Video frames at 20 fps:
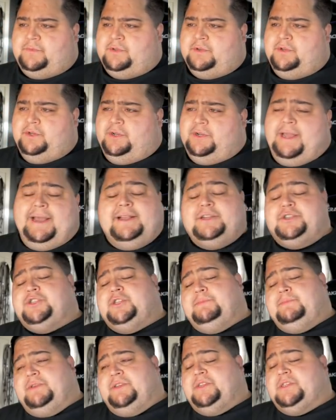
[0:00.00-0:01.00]
could
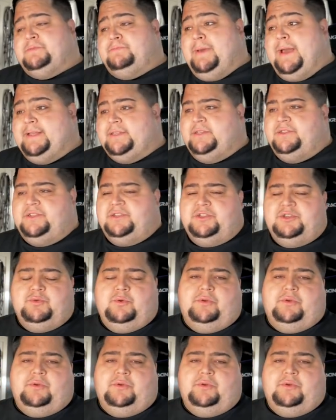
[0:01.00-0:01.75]
actually be expected to do.